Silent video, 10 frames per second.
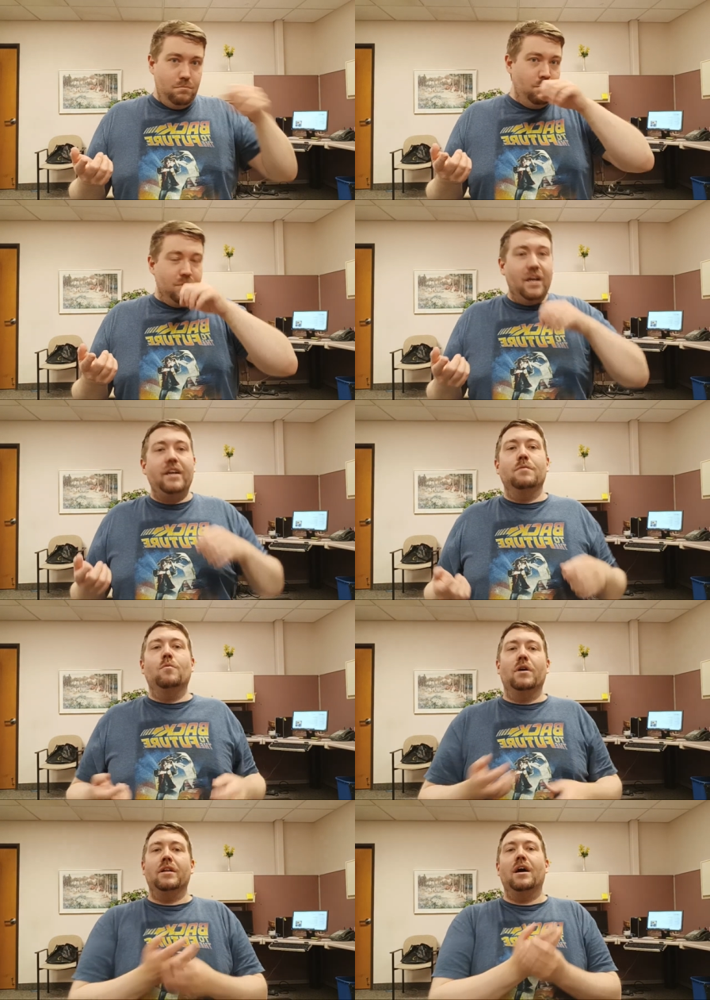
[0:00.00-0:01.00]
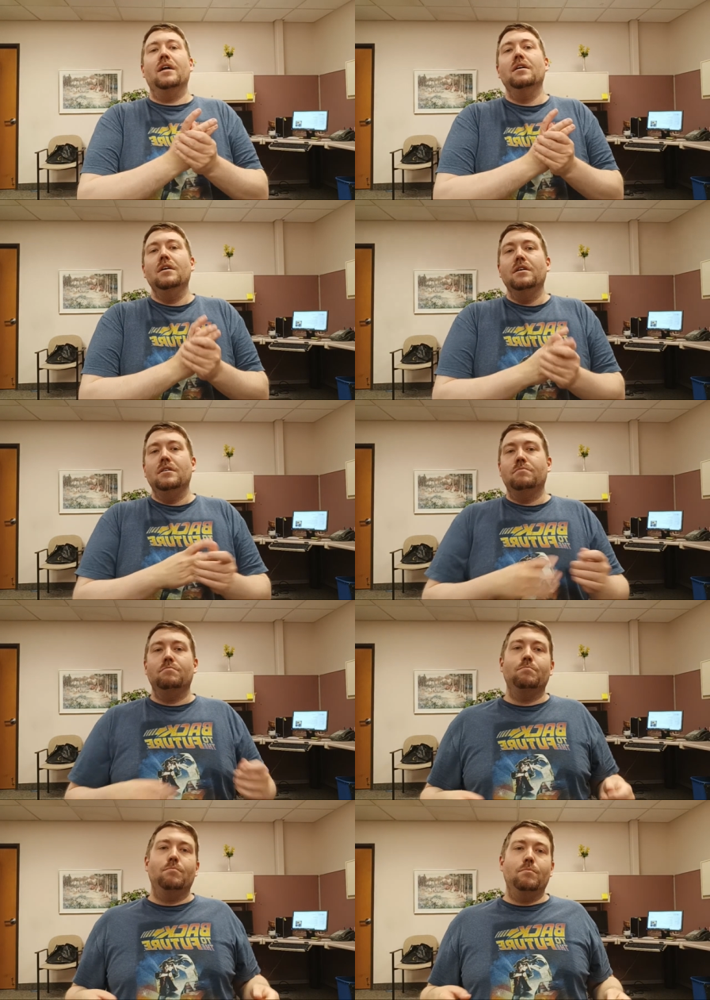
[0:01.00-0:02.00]
Night and whatnot.
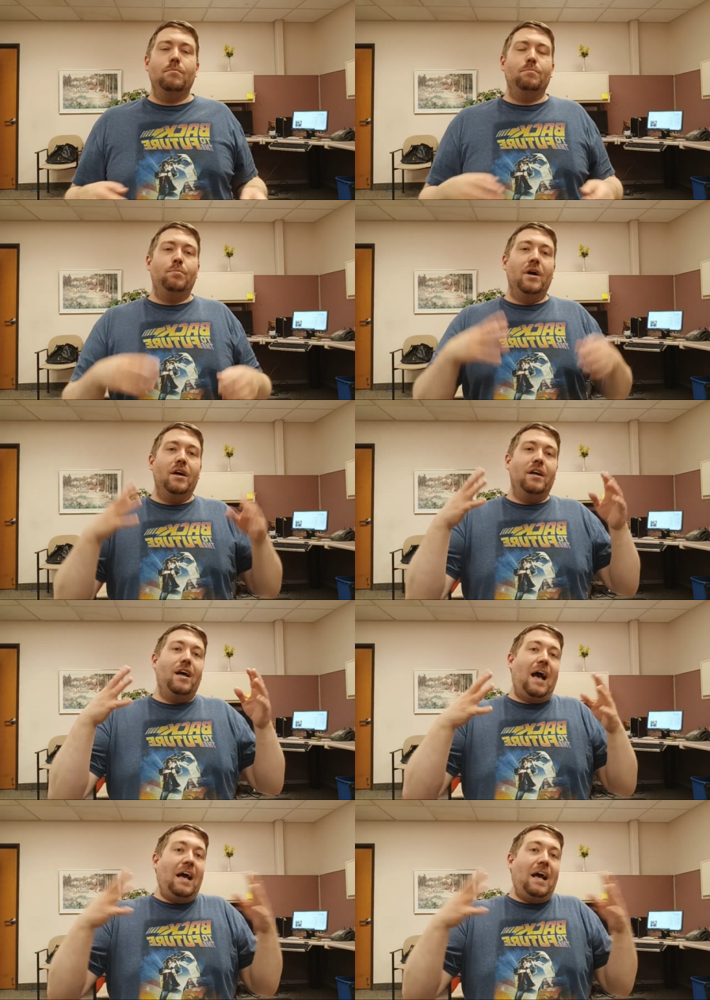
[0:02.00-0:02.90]
But I